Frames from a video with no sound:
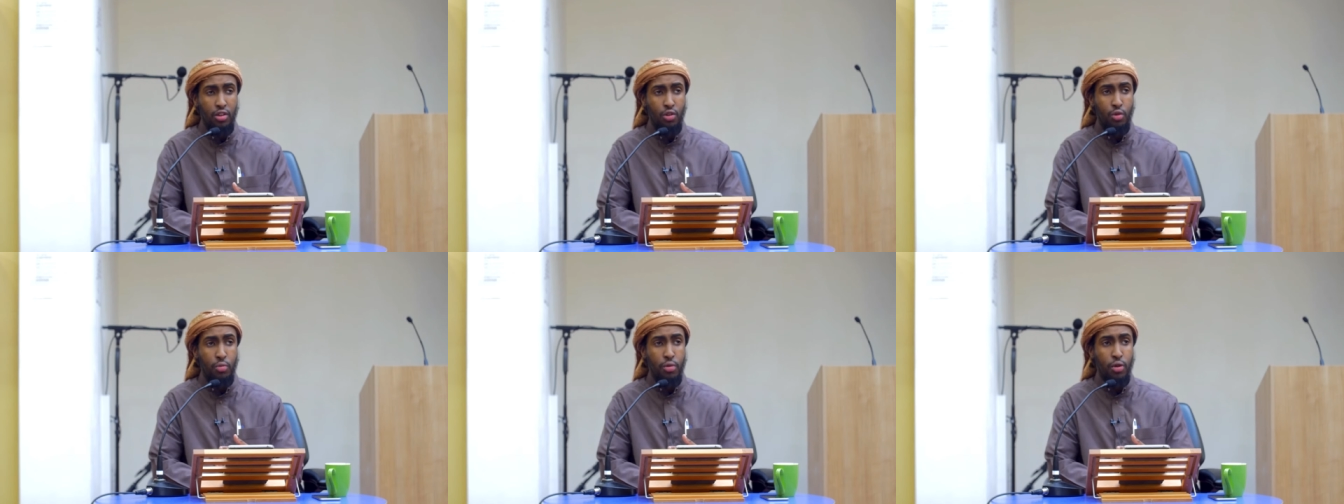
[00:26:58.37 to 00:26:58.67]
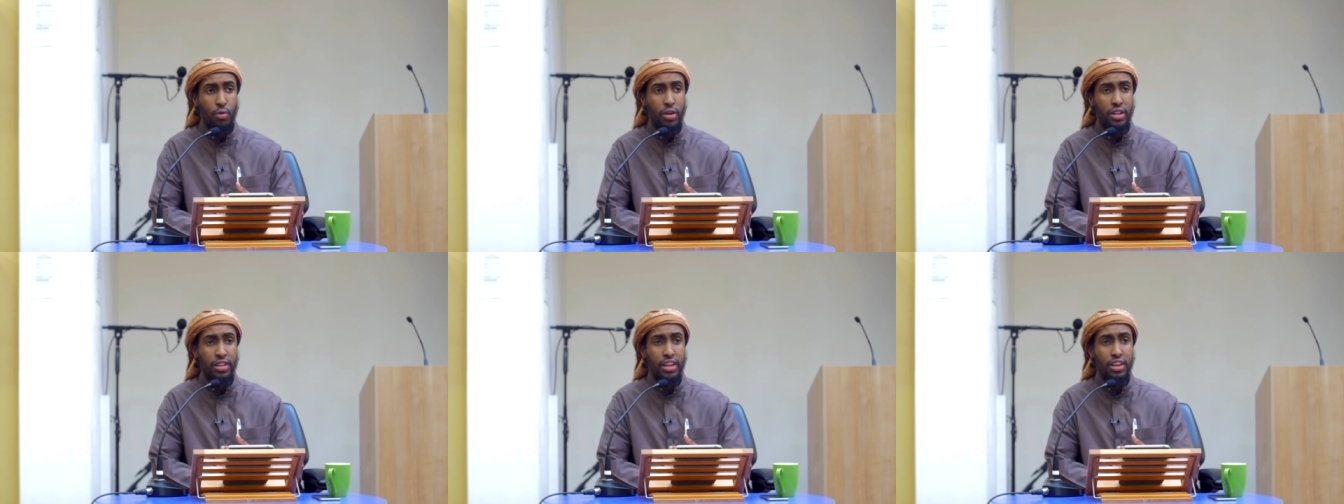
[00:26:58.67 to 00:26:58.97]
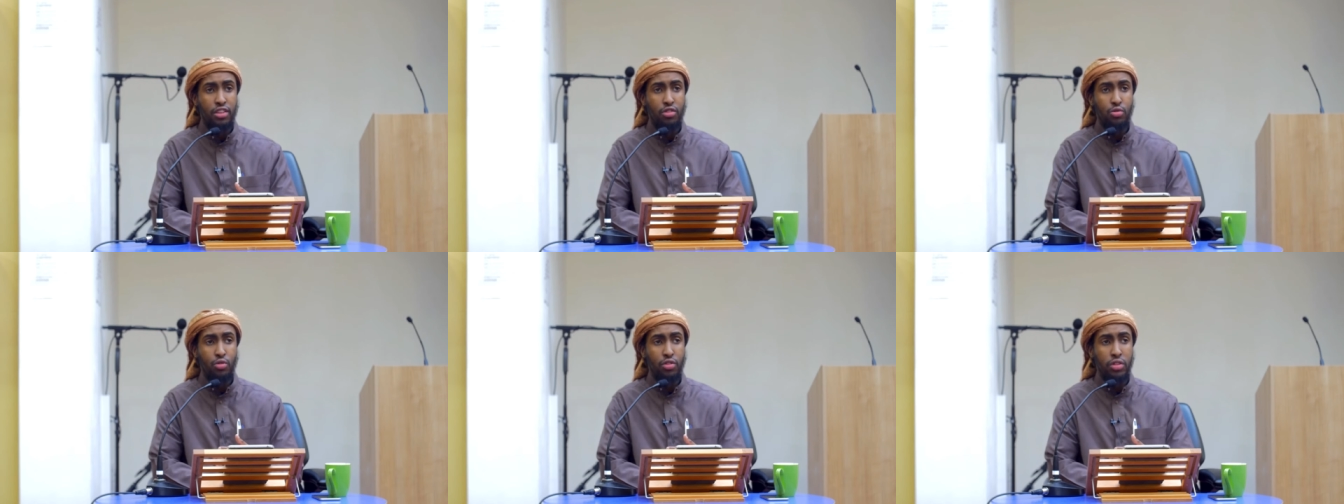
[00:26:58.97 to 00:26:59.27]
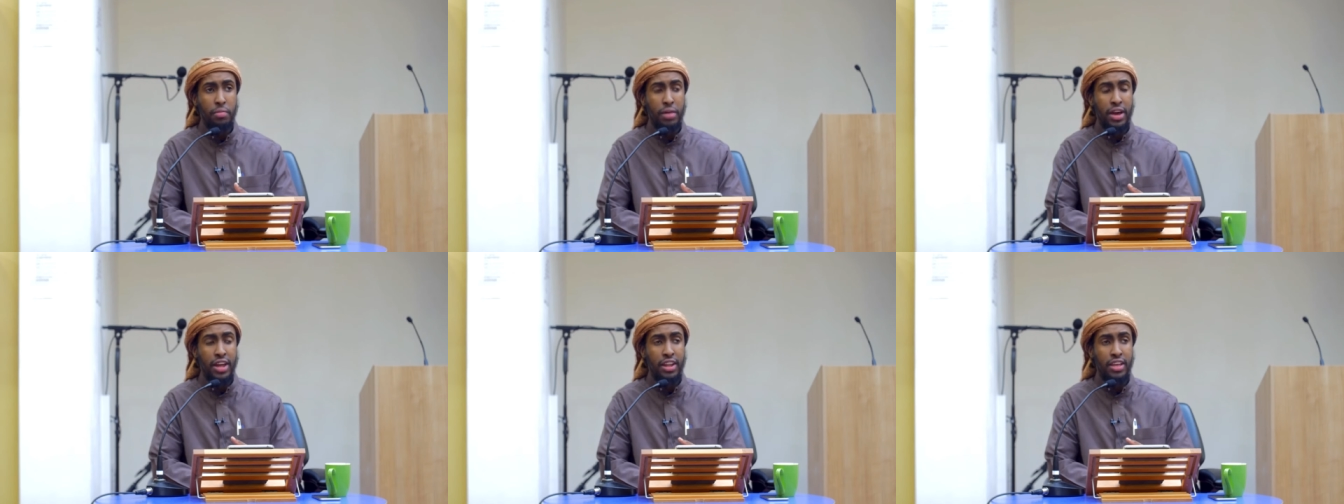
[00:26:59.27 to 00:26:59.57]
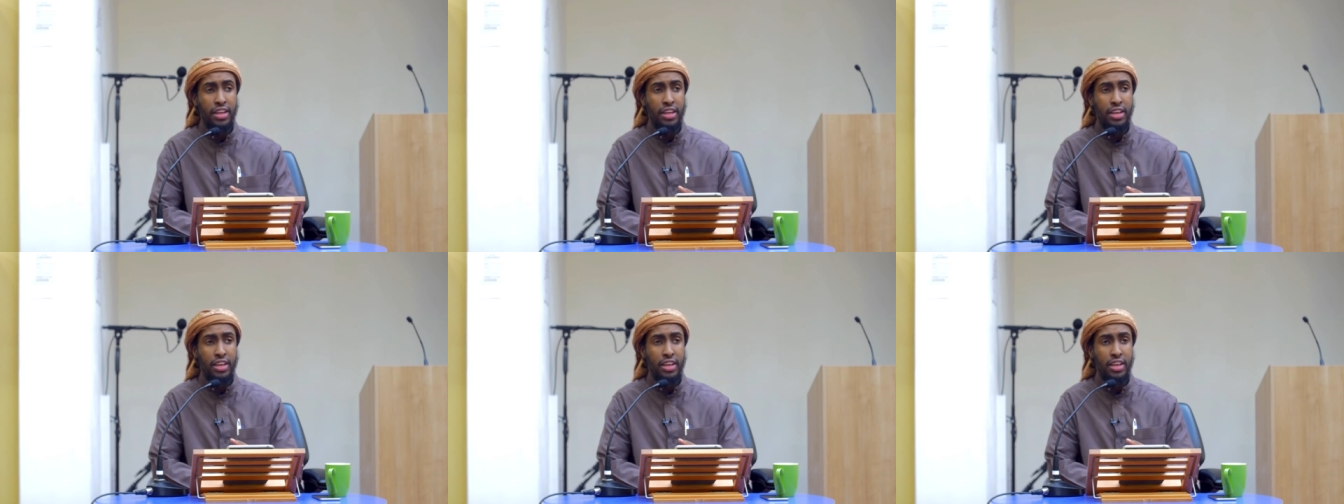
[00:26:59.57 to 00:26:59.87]
Umar went and he saw the
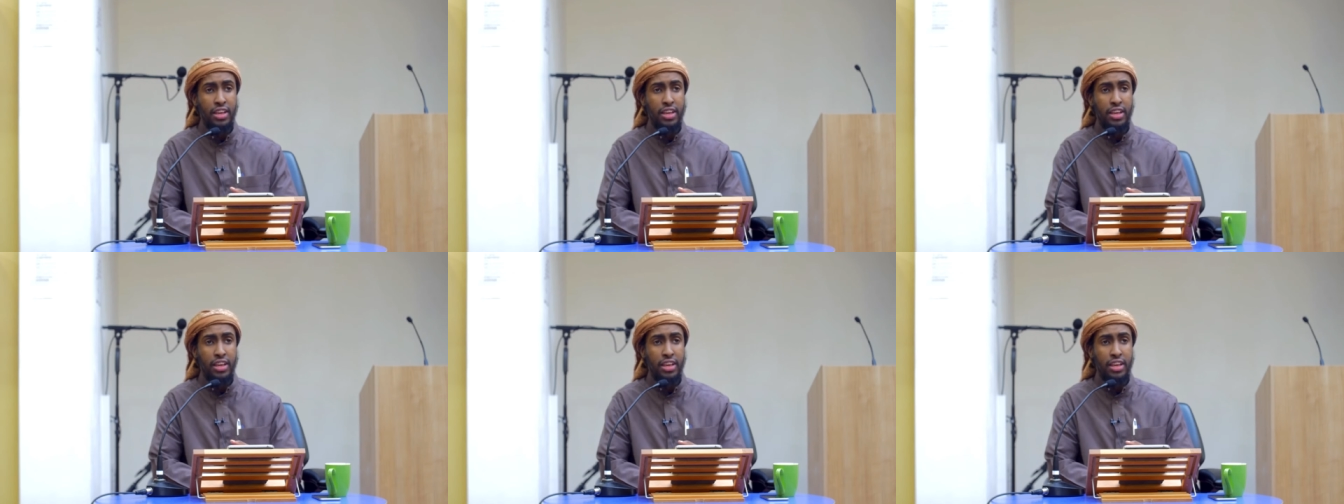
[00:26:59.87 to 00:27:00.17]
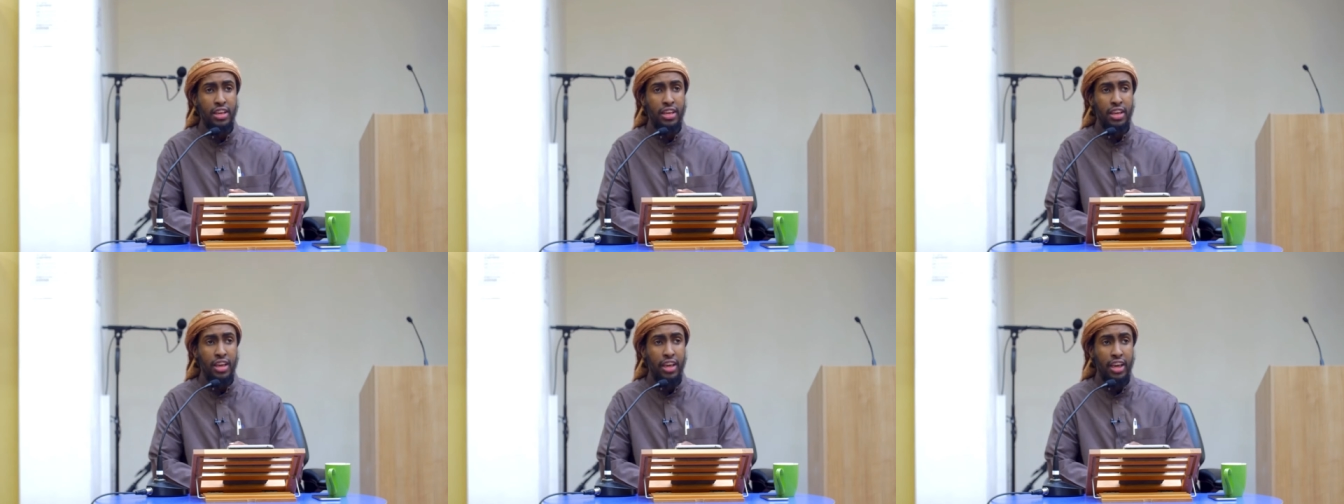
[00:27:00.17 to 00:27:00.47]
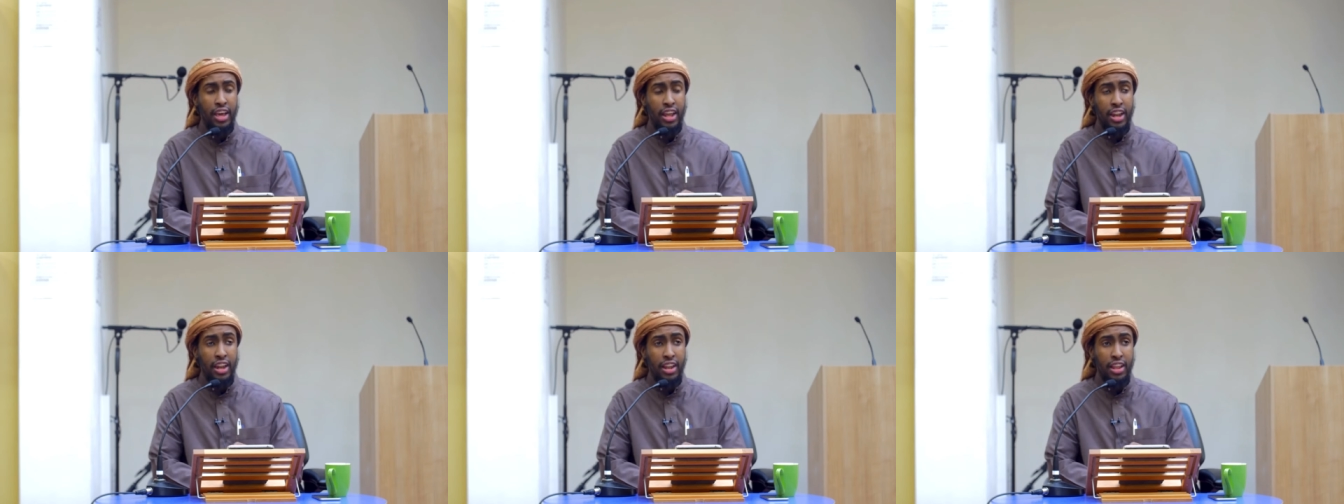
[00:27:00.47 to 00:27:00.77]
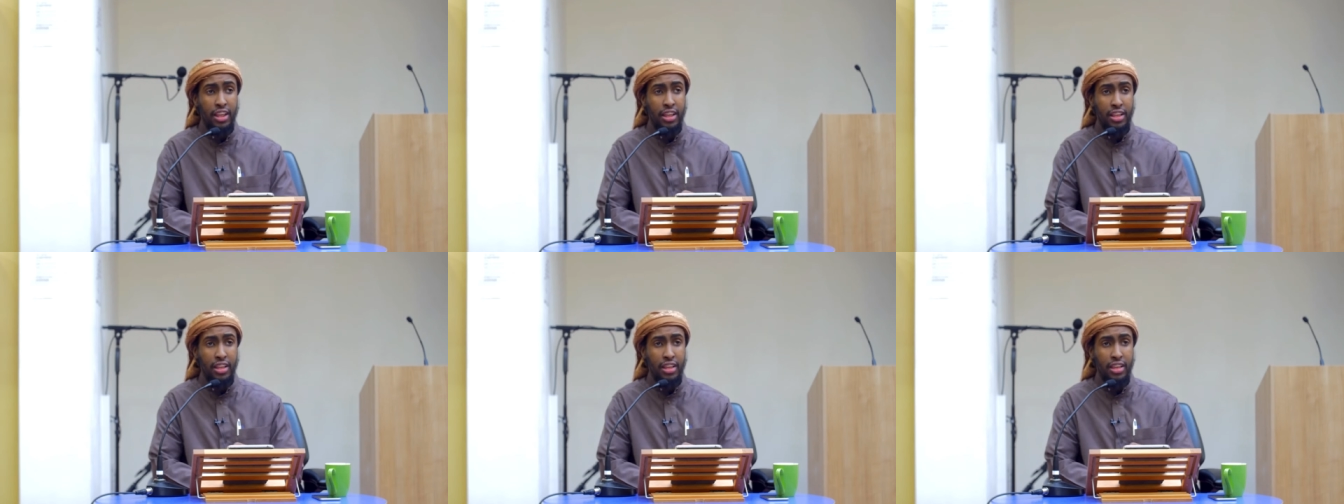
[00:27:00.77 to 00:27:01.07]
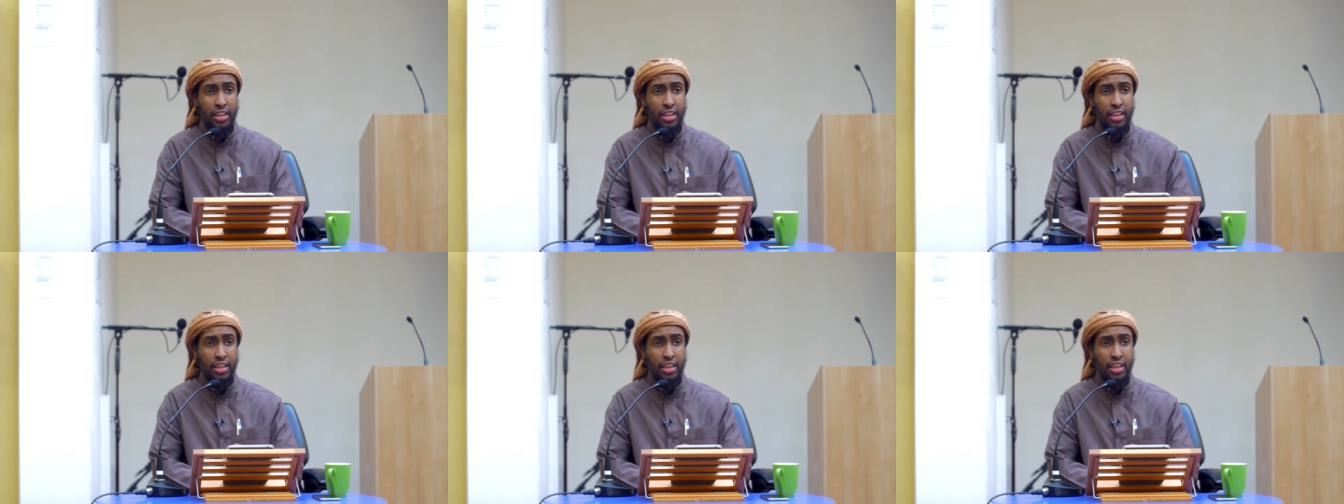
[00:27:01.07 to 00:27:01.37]
man in
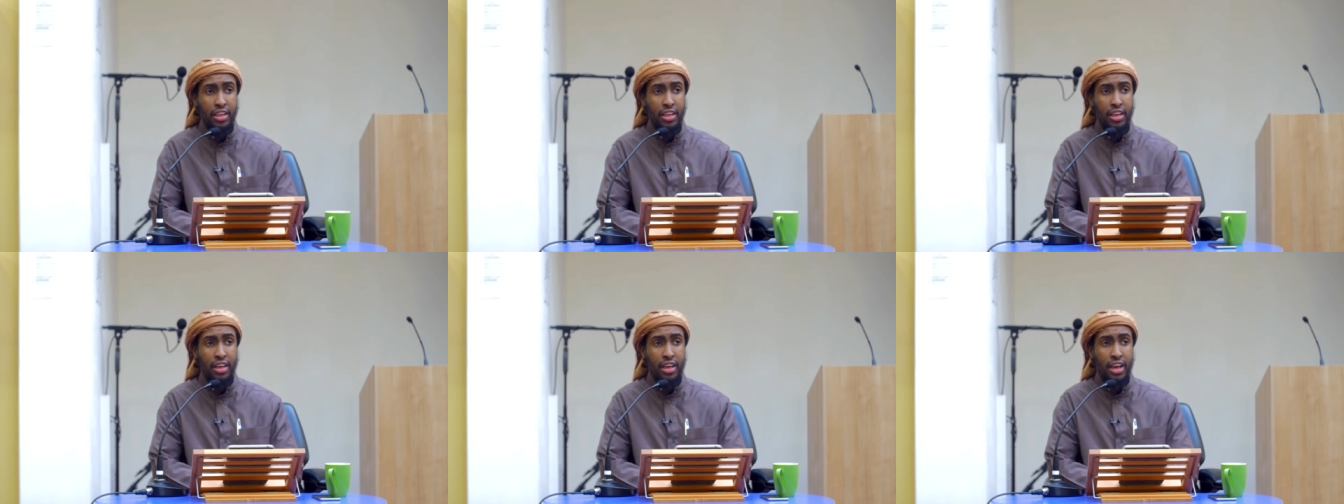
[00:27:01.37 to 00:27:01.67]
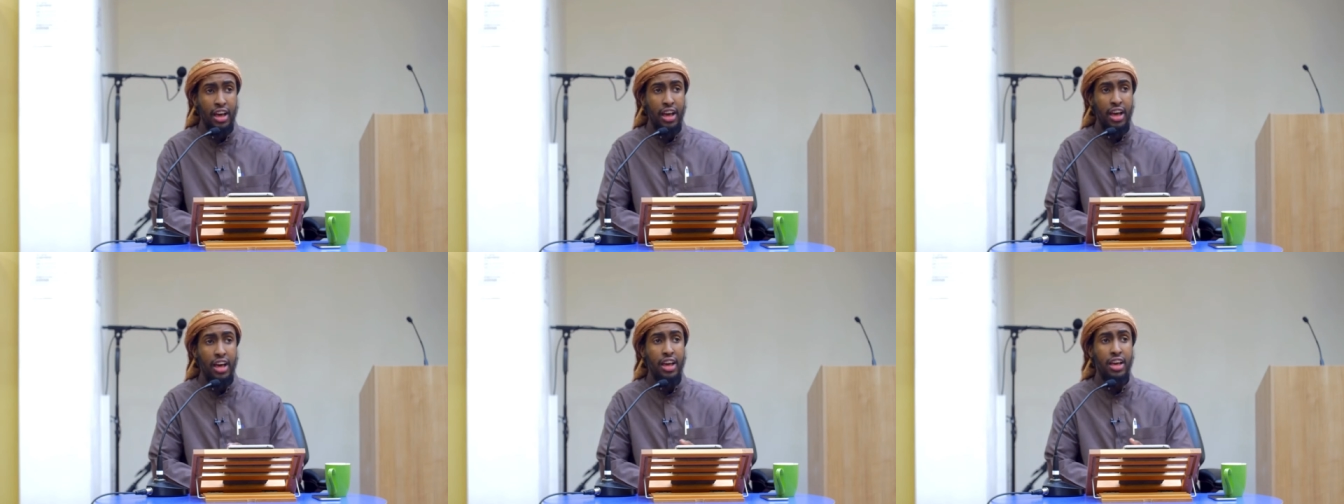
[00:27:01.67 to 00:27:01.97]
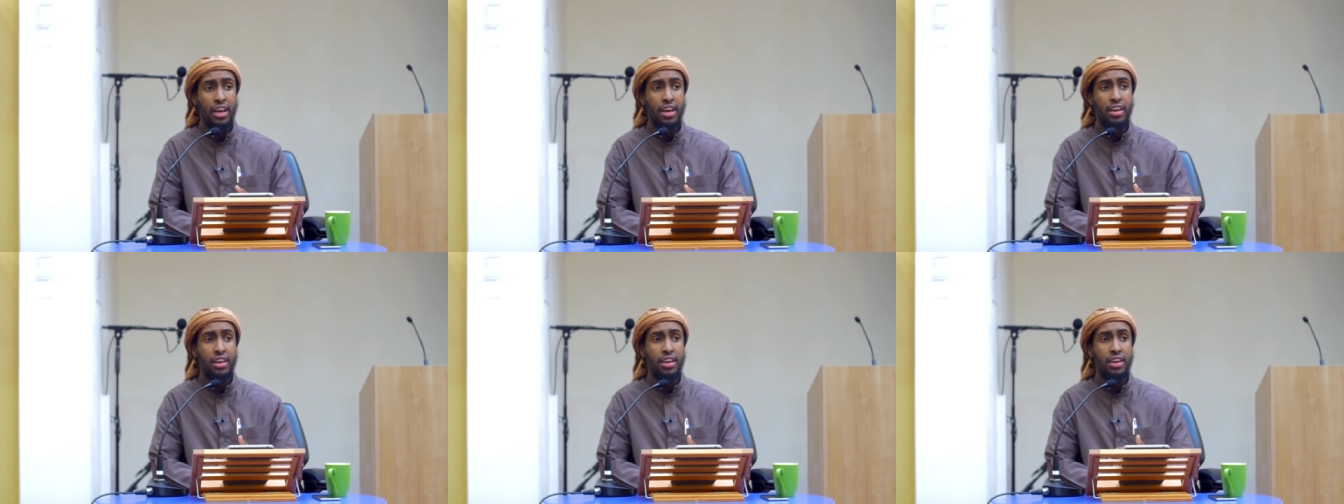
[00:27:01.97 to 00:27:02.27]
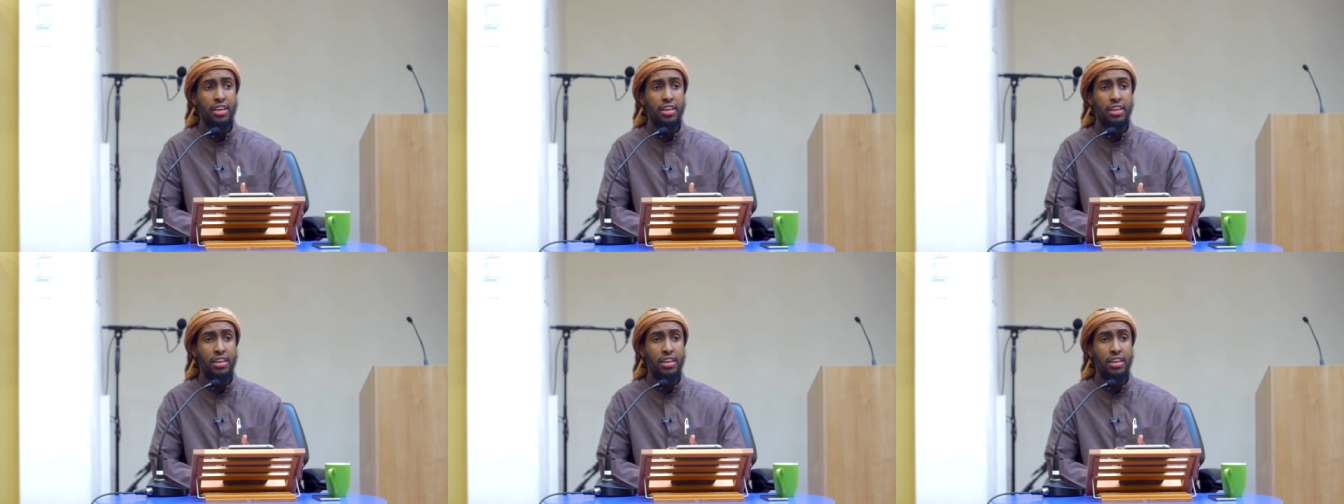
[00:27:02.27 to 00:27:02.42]
a uh,